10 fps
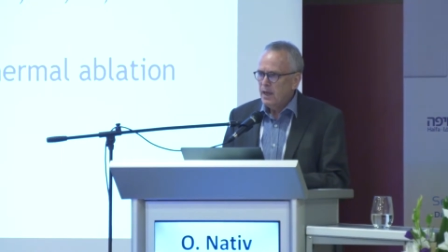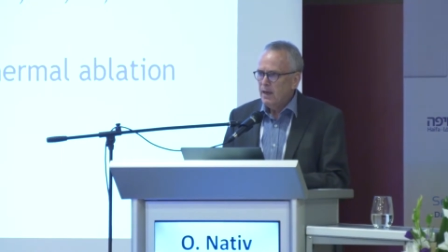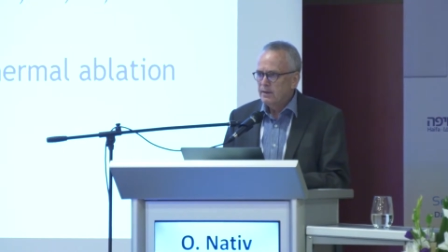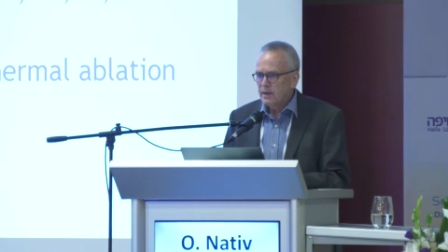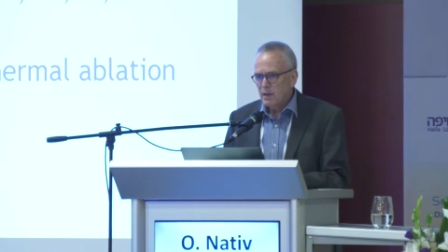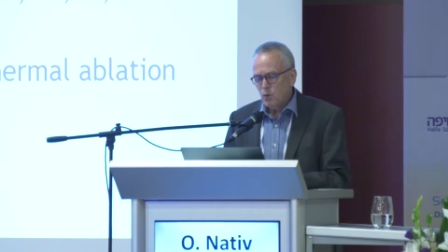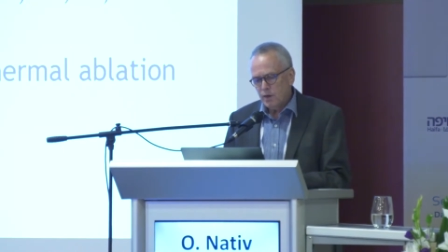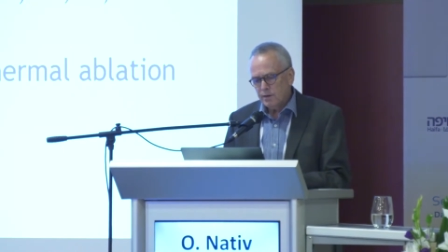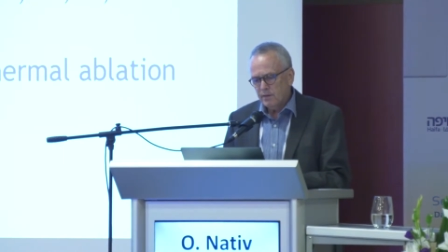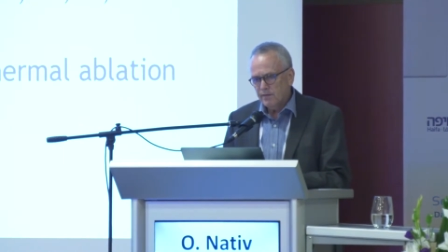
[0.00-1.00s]
and they
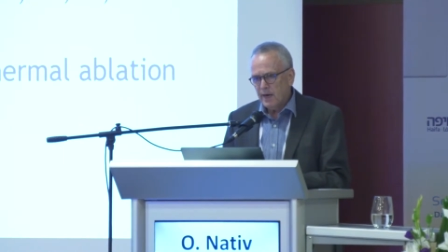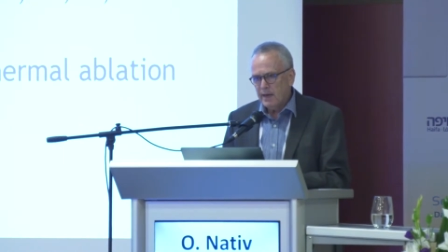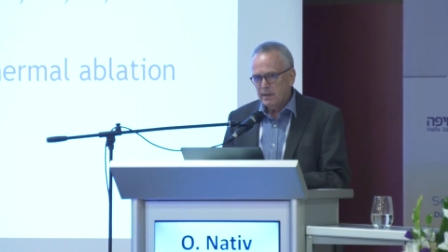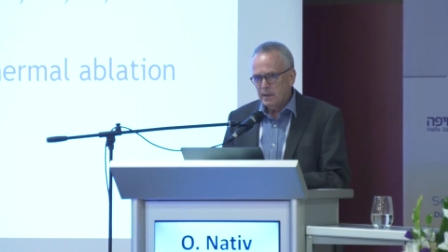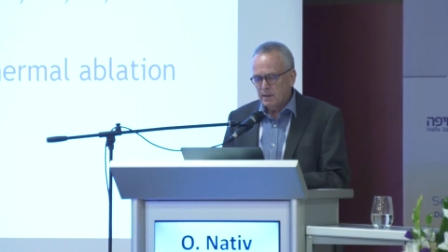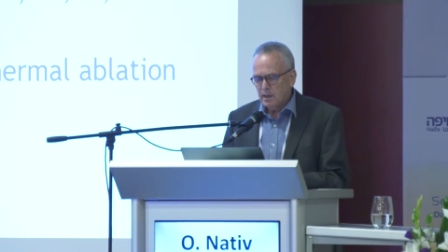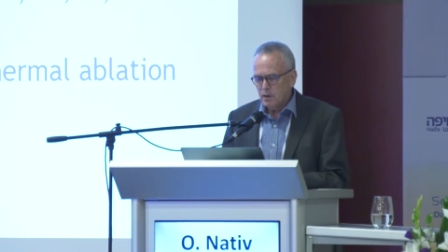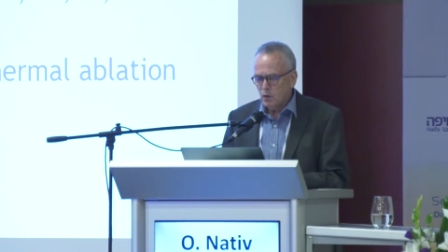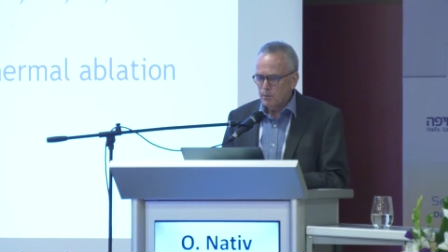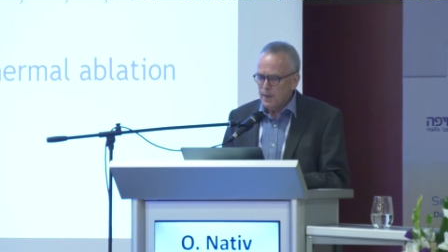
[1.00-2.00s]
were divided
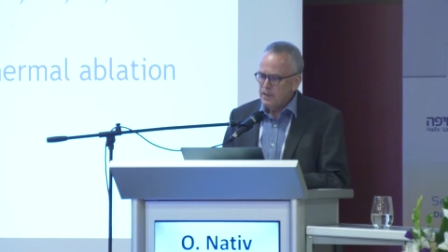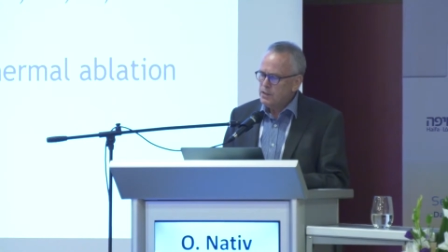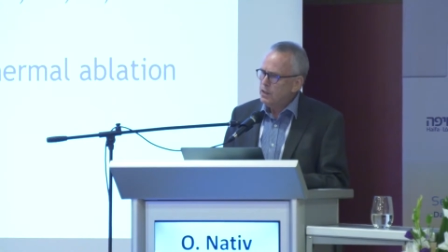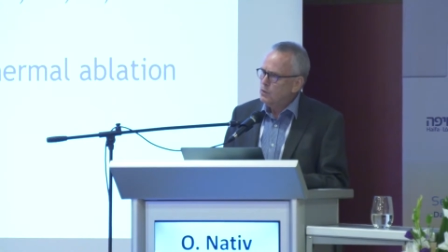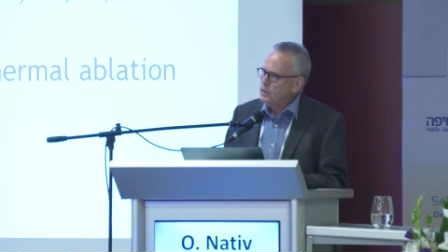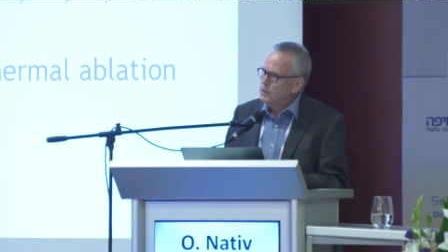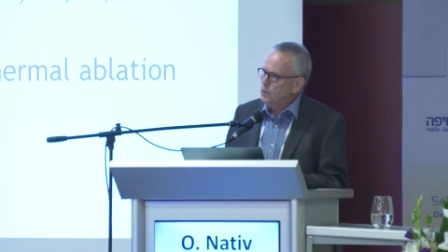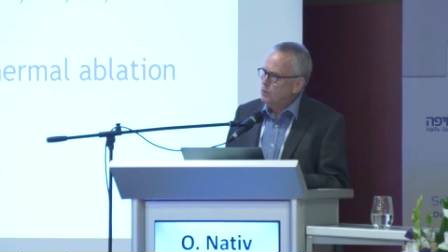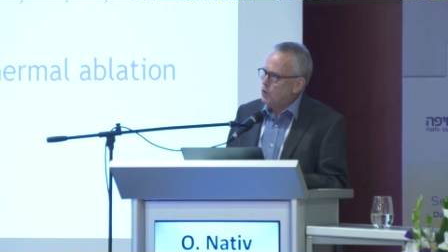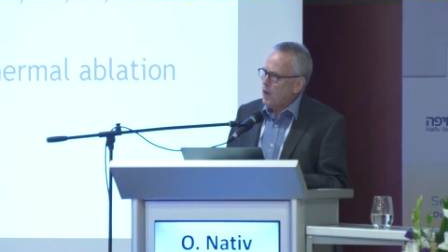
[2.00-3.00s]
into patients with
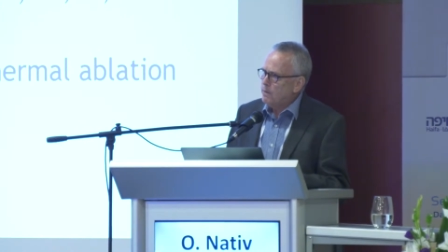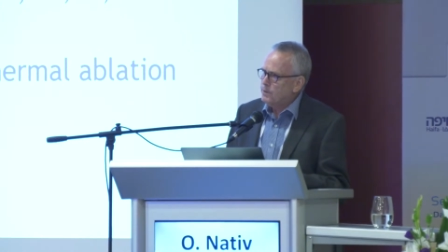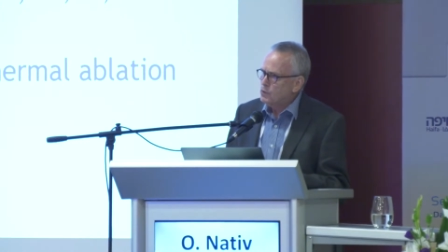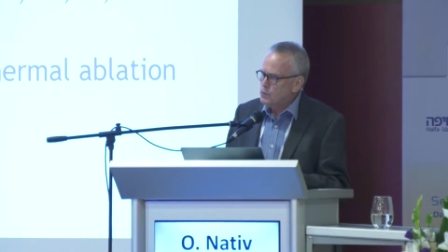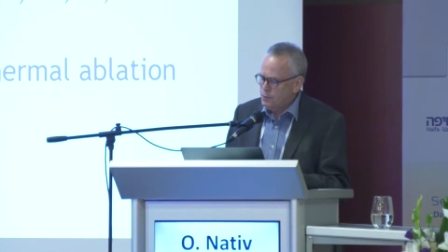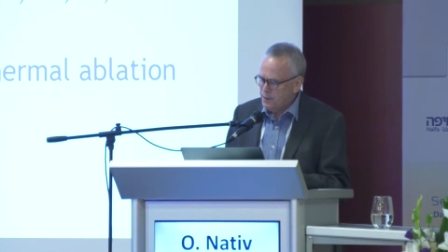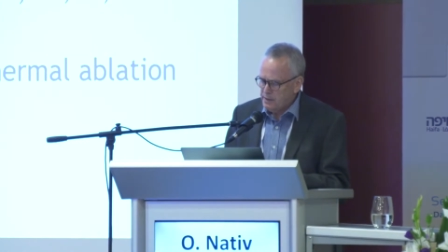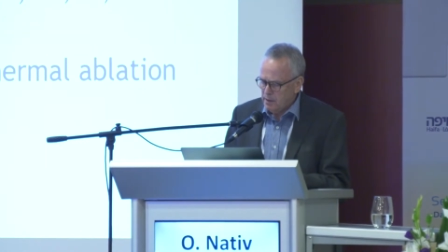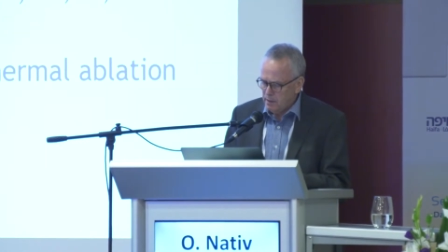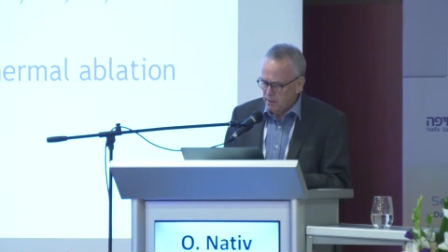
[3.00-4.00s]
tumor up to 3
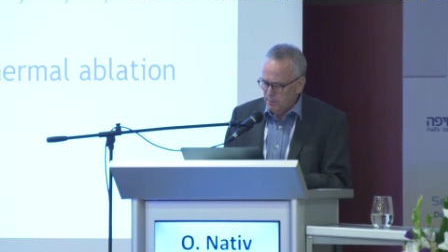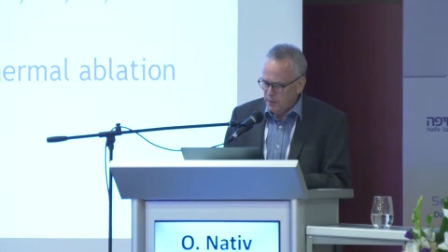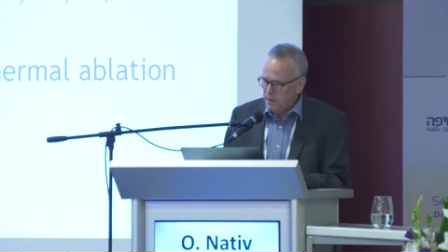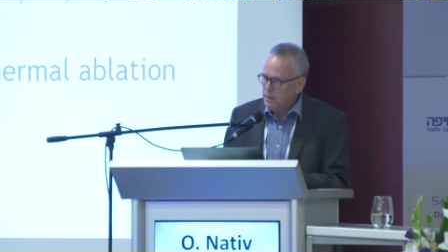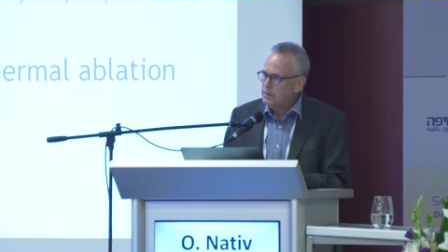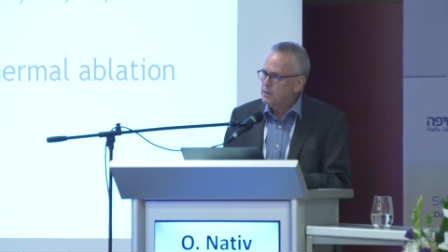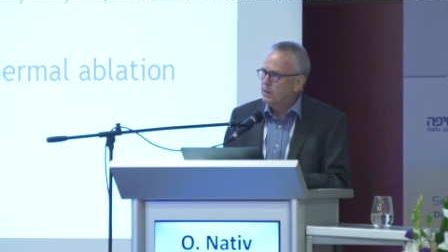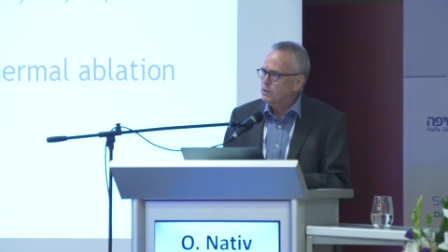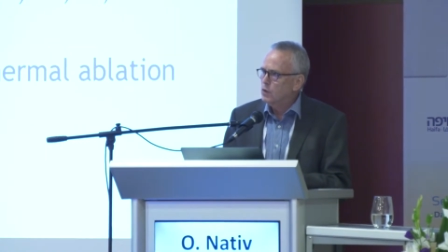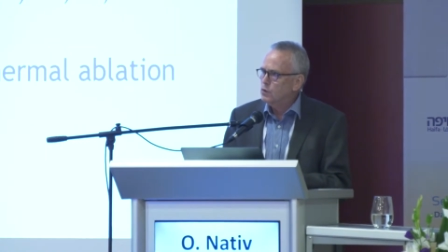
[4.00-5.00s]
centimeters
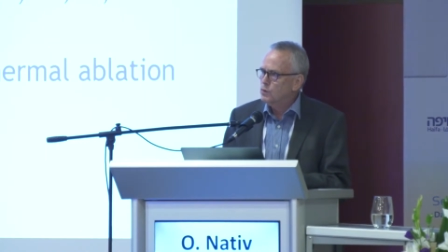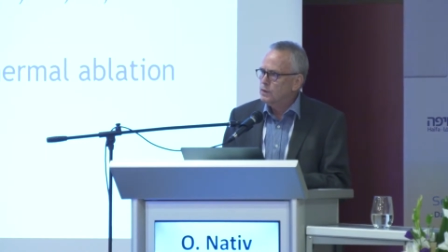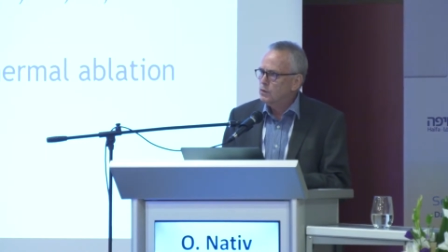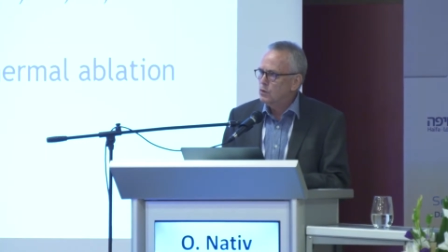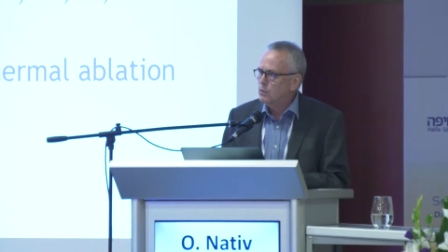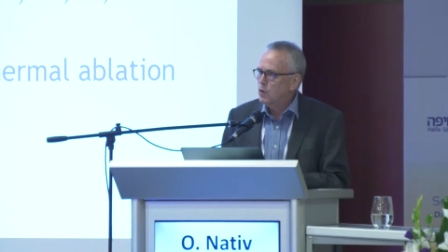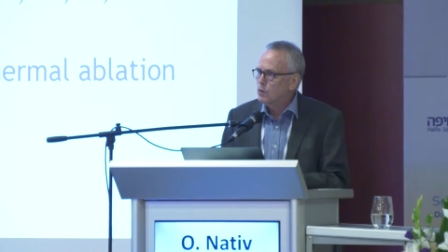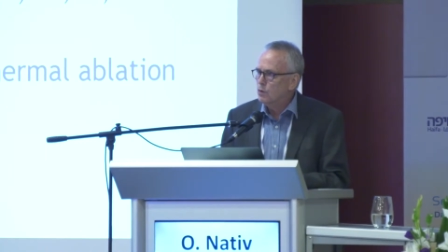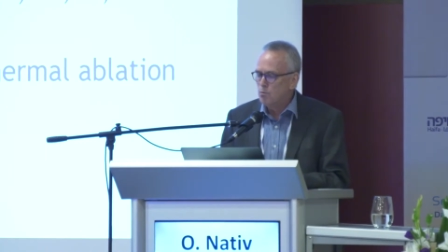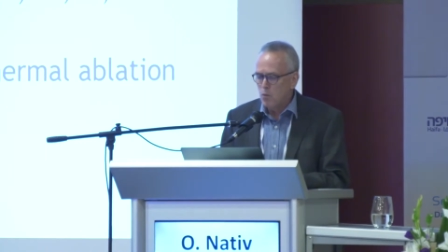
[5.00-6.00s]
and those with
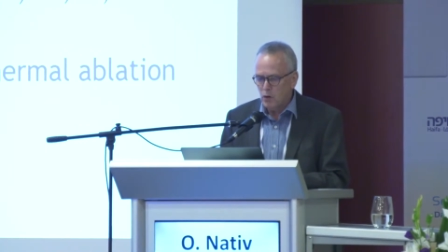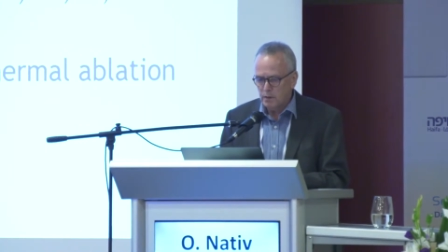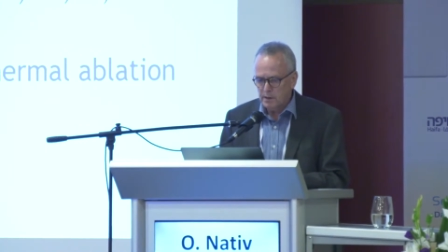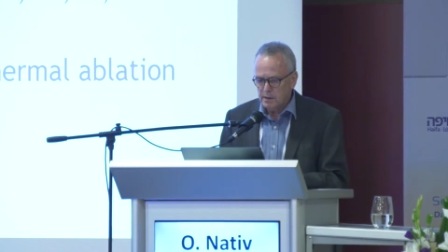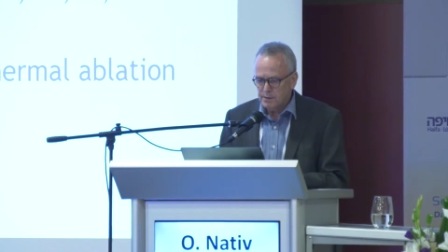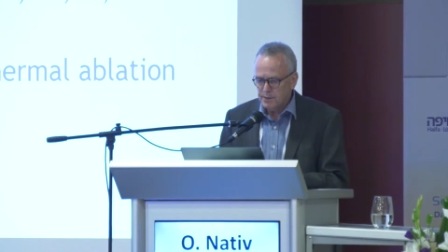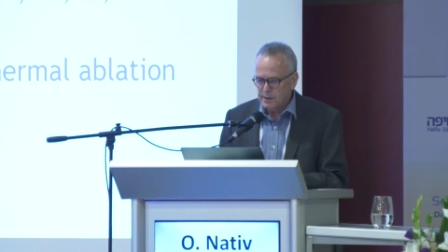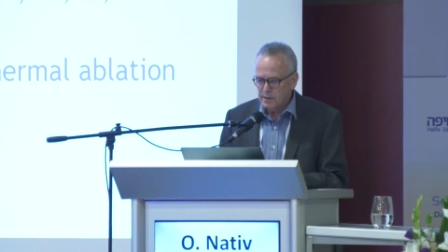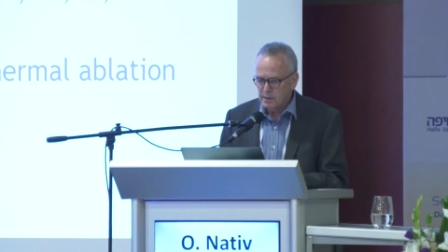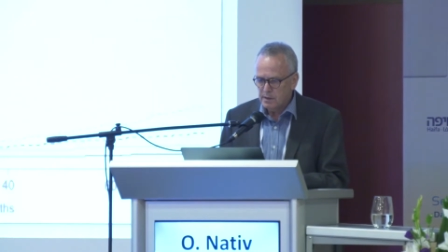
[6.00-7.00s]
tumor more than 3
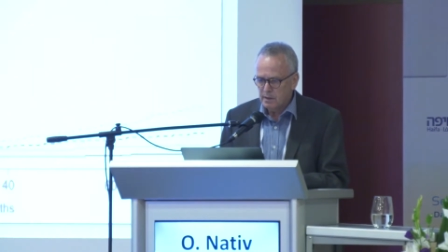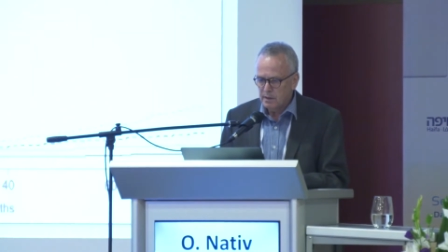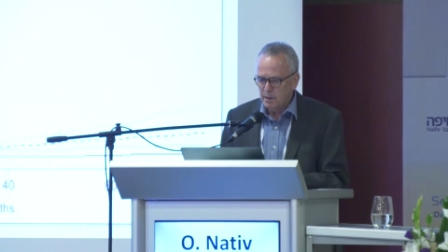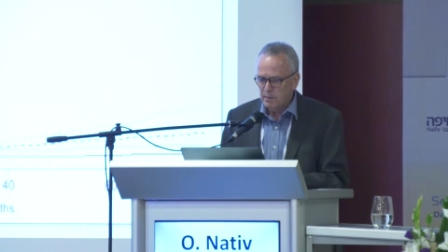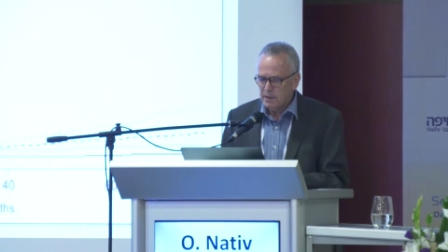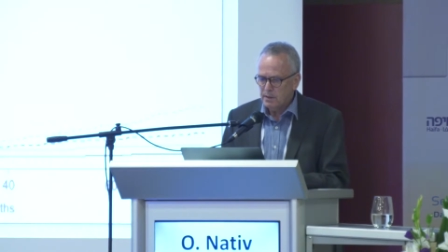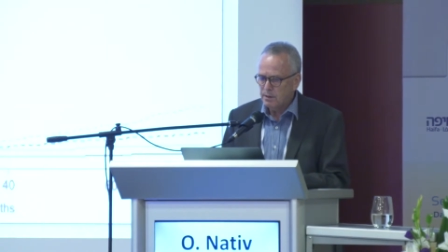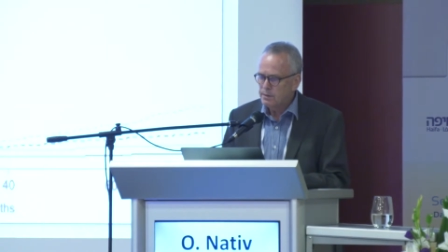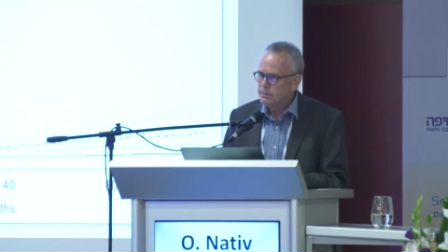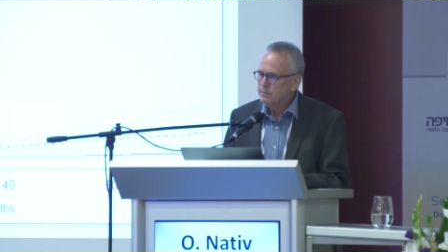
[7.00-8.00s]

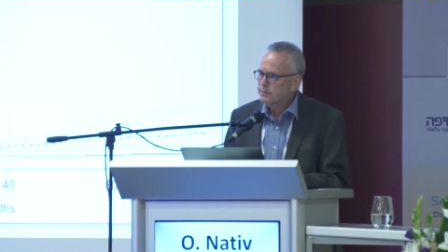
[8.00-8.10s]
centimeters.